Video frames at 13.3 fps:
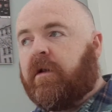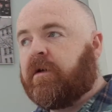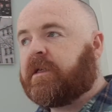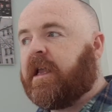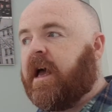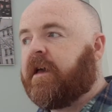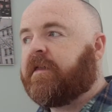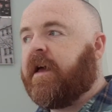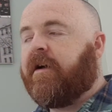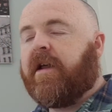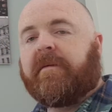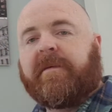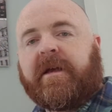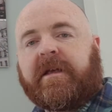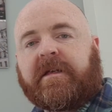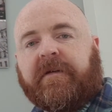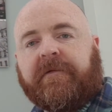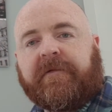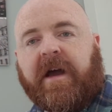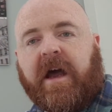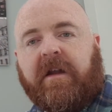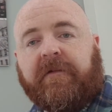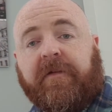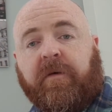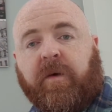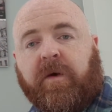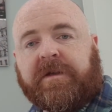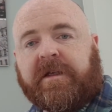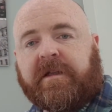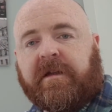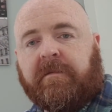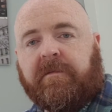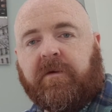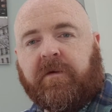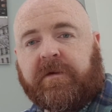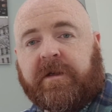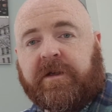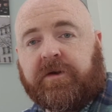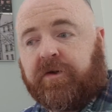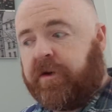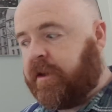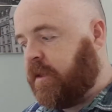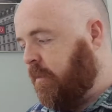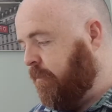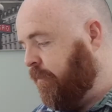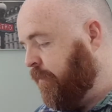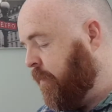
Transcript: looks like their enemies have kind of thwarted them or destroyed them.